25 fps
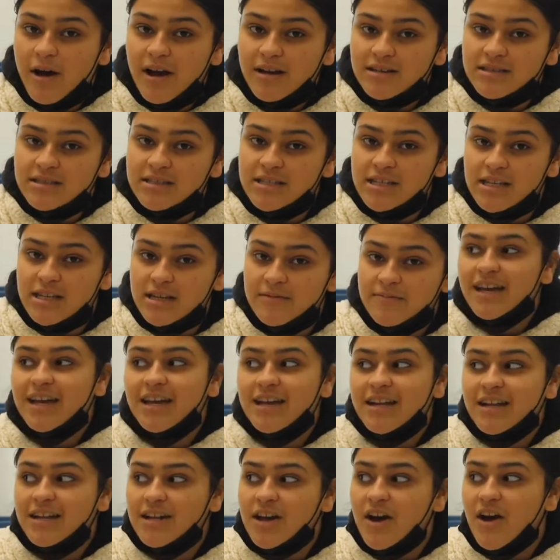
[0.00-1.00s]
policy
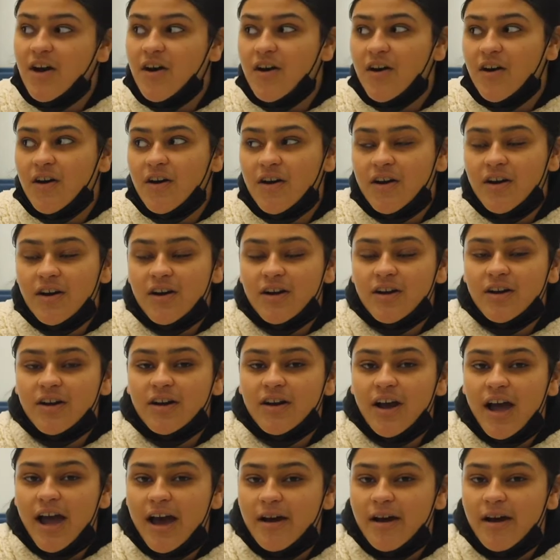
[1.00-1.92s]
and our